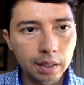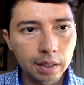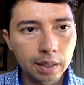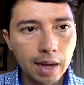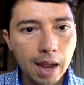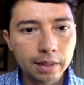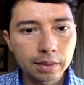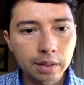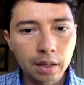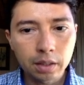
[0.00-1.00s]
get
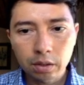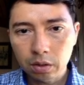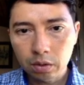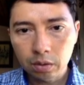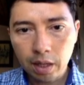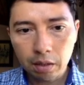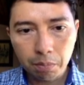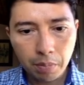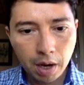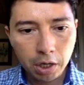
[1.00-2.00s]
access to that
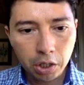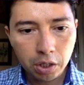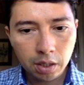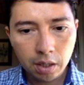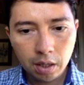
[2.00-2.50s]
page.